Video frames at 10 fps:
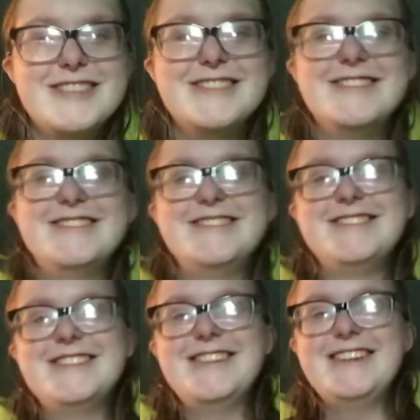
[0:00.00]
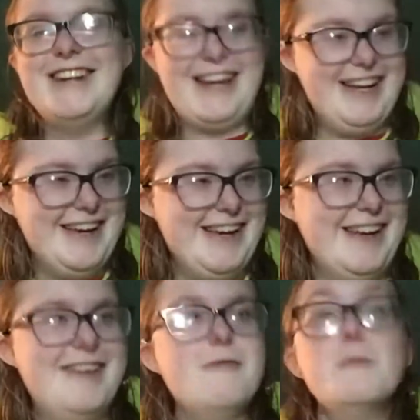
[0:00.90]

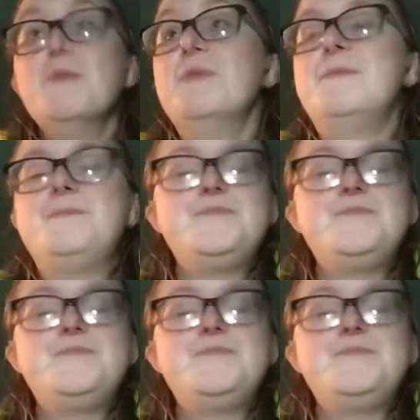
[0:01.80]
[no speech]